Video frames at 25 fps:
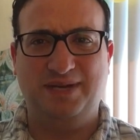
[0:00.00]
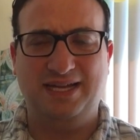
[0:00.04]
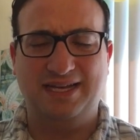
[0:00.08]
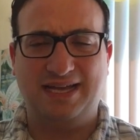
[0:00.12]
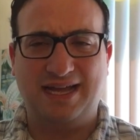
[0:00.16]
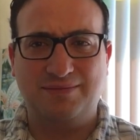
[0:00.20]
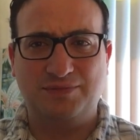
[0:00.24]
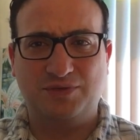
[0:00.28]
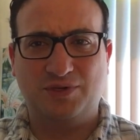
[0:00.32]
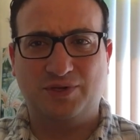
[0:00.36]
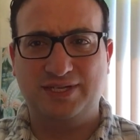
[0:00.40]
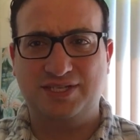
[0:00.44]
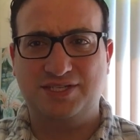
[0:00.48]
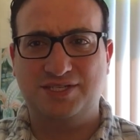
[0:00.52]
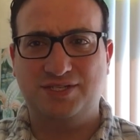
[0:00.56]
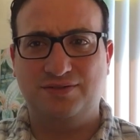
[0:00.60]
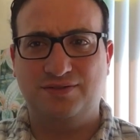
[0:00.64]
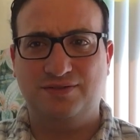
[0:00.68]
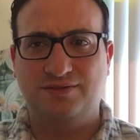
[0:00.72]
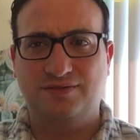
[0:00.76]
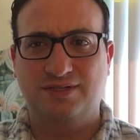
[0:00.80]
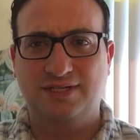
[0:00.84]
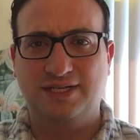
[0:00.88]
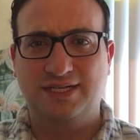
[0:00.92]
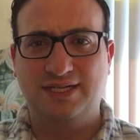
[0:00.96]
but I'm going
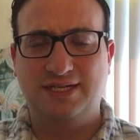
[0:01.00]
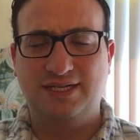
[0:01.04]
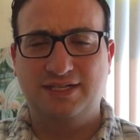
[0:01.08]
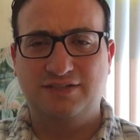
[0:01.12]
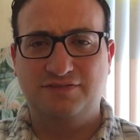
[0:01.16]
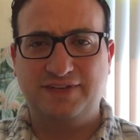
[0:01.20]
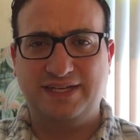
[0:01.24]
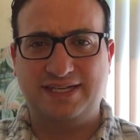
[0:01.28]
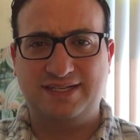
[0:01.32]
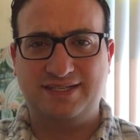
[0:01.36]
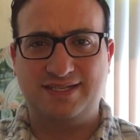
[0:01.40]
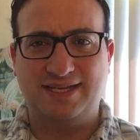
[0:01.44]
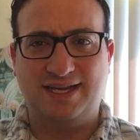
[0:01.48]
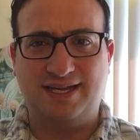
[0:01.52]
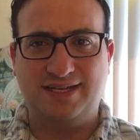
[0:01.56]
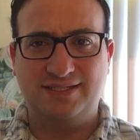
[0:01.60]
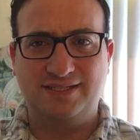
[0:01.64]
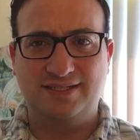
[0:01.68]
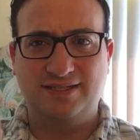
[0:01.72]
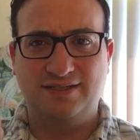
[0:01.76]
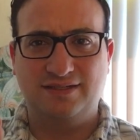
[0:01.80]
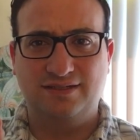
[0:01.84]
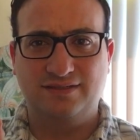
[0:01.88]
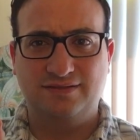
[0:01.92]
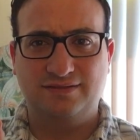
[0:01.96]
to fix that